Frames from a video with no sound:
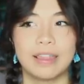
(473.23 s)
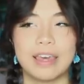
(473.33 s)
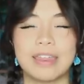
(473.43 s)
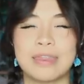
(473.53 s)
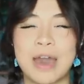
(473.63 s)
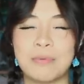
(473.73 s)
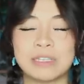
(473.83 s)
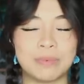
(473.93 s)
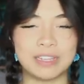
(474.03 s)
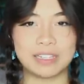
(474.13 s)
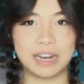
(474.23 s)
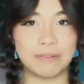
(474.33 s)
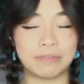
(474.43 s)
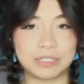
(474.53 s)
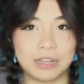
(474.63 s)
Like, that was the best scene
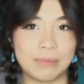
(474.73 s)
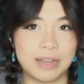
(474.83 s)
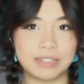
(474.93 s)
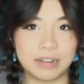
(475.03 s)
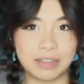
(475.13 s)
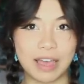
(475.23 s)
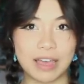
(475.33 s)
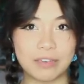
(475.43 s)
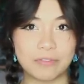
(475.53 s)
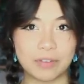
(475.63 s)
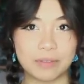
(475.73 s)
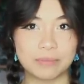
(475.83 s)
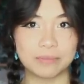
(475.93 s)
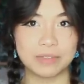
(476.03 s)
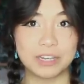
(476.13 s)
I've ever seen in my entire life.
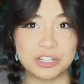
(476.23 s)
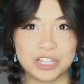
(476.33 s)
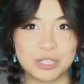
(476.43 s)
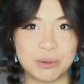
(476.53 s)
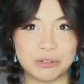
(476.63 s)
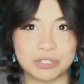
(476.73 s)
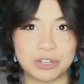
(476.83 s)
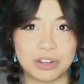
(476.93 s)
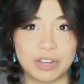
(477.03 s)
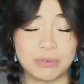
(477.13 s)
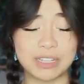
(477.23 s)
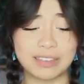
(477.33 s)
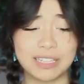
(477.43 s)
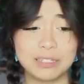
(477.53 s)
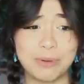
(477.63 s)
He just exposed her. He was
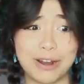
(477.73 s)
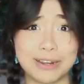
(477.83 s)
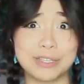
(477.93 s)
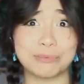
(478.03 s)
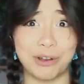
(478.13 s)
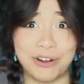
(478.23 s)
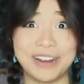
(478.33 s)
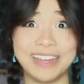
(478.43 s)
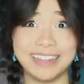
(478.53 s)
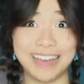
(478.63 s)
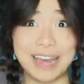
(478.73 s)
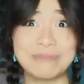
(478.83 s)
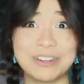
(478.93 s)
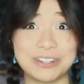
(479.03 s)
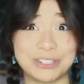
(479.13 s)
like, this party is boring.
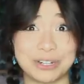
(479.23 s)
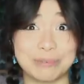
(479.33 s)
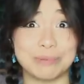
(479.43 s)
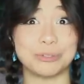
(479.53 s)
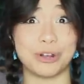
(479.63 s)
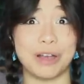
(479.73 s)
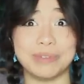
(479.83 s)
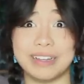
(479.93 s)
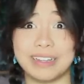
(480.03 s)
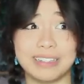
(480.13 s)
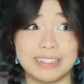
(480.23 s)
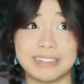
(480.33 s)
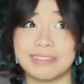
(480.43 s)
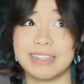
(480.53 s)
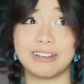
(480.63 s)
I'm here to stir up some drama
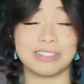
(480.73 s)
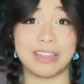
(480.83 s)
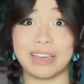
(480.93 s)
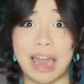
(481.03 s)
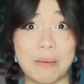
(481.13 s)
because there's nothing